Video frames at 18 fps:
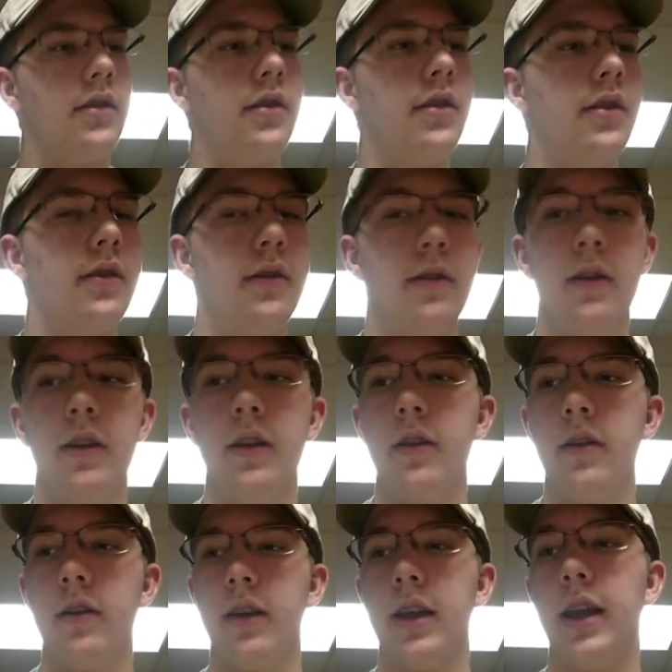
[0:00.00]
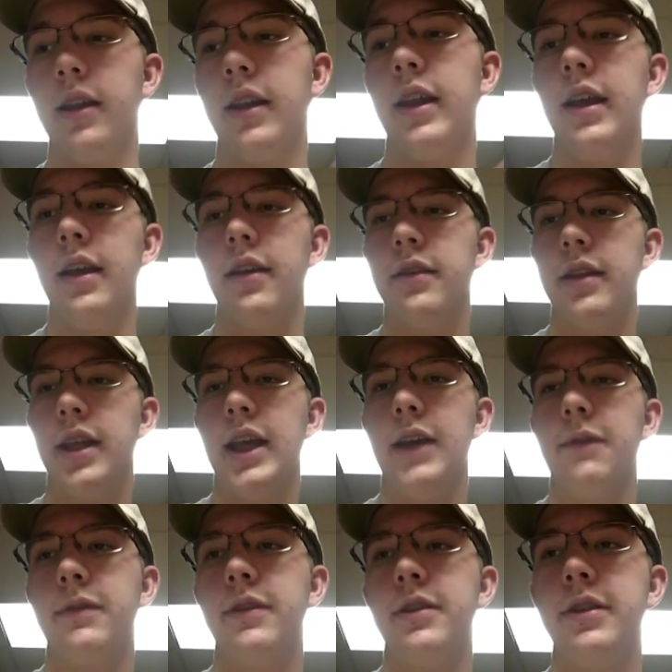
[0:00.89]
Okay, now it's
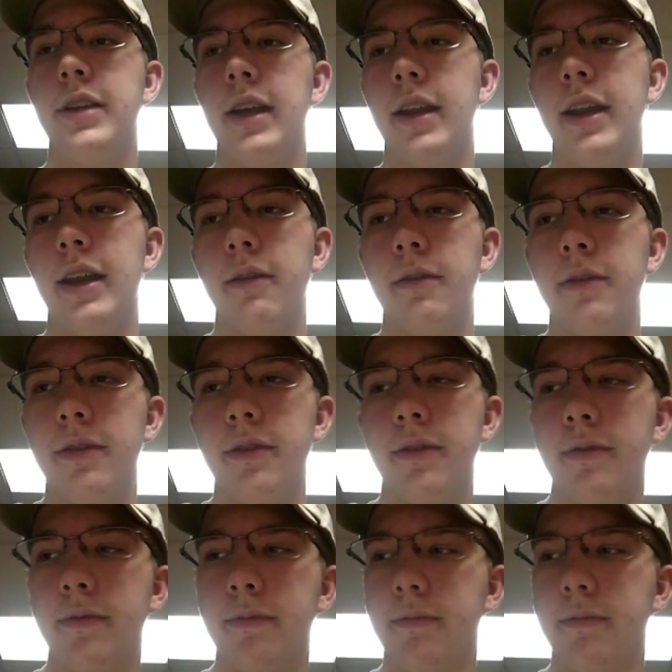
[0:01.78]
time for the shoutouts.